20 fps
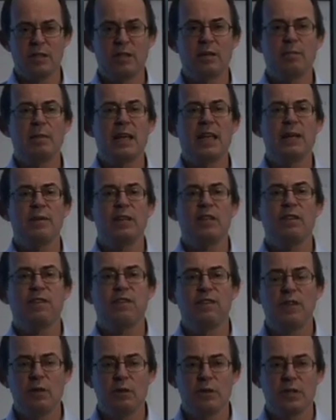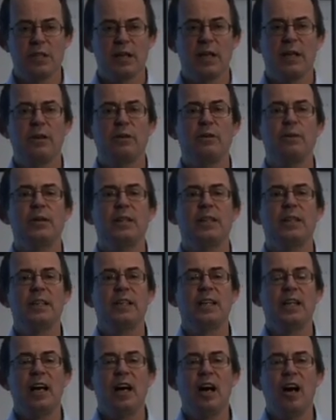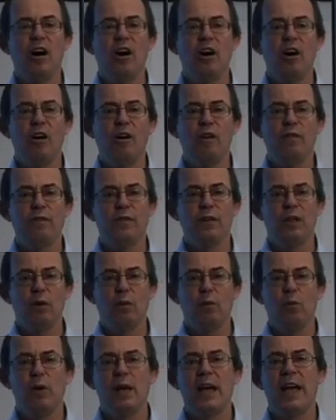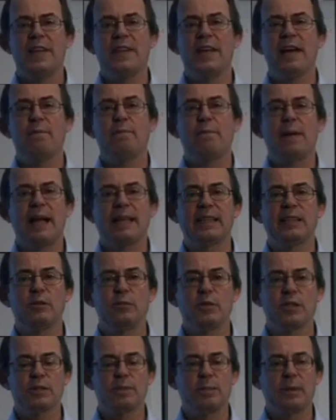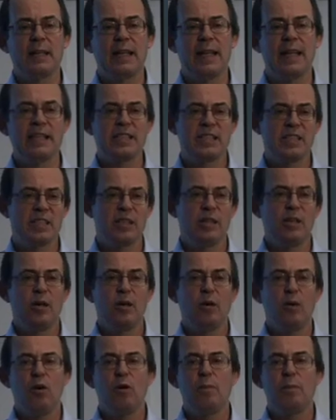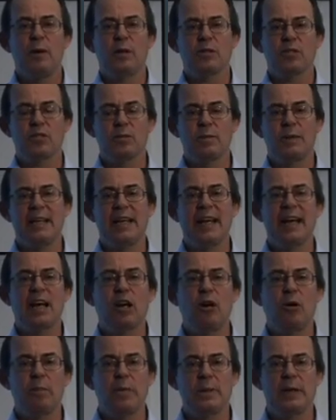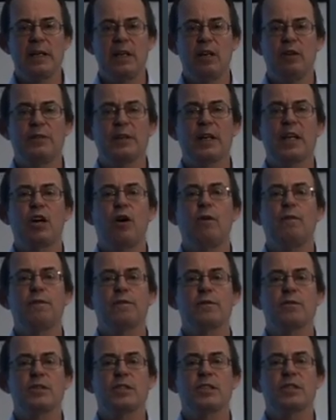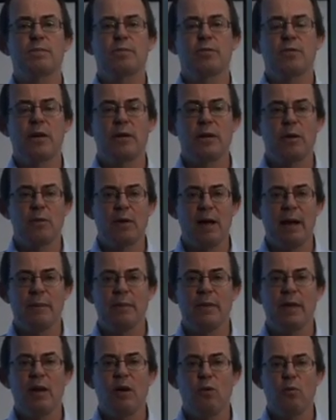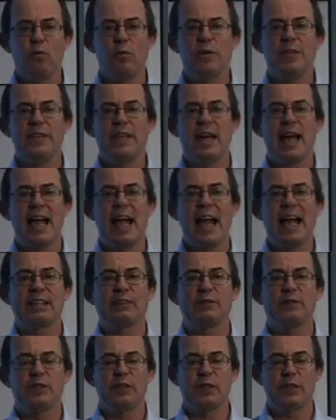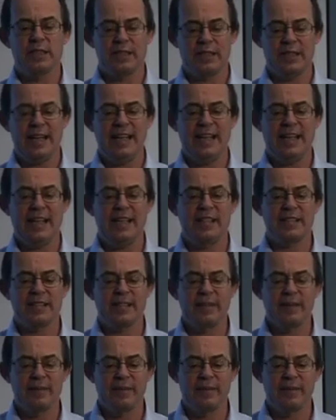So maybe a photo of where their banner was placed, or possibly a copy of the conference program with their advert in it.